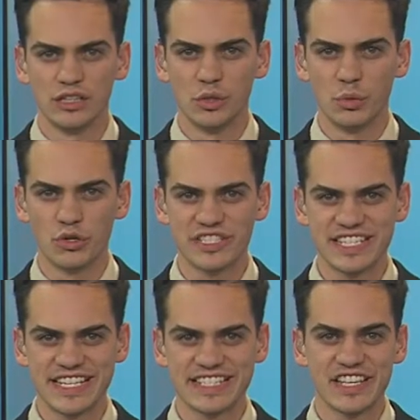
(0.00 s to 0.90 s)
LaBorde
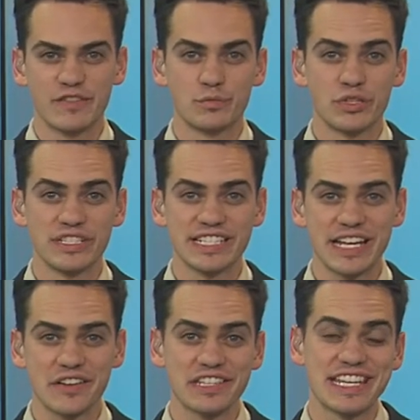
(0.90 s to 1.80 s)
says they've printed
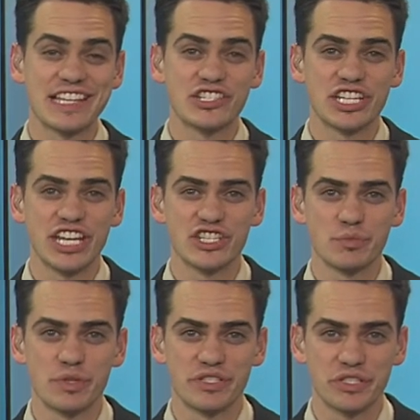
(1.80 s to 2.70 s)
out the education
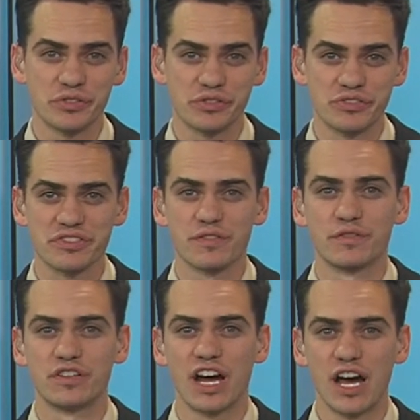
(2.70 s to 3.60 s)
materials
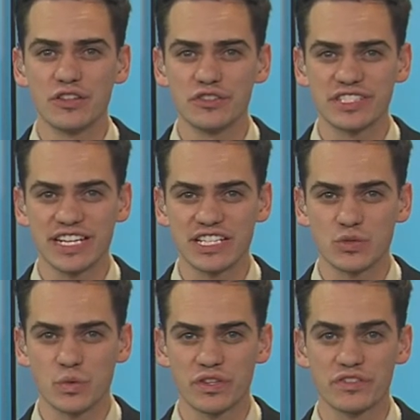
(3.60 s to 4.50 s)
for other states
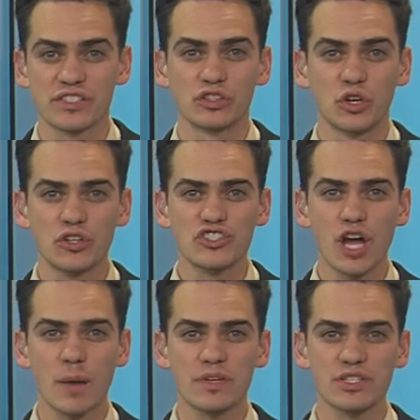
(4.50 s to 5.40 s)
where there's a large
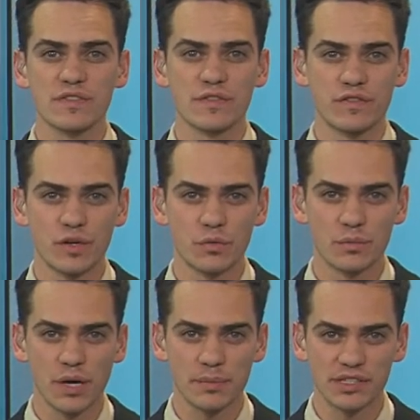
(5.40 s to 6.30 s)
Amish farmer
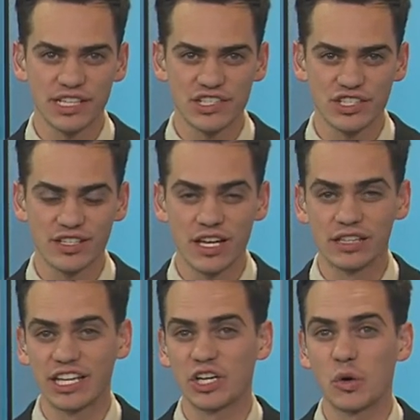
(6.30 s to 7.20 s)
population
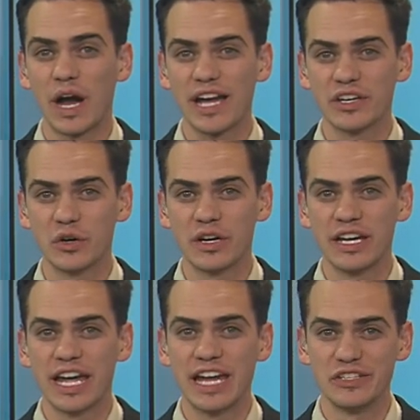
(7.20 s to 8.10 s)
like Ohio
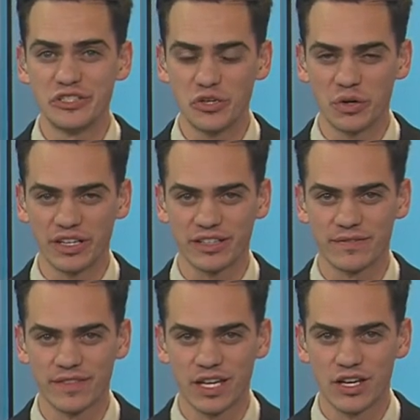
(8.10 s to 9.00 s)
and New York.
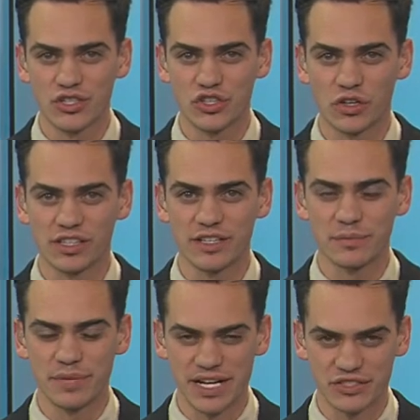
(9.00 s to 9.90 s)

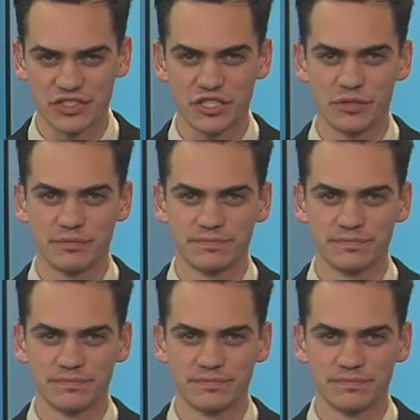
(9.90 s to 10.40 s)
Charlotte, back to you.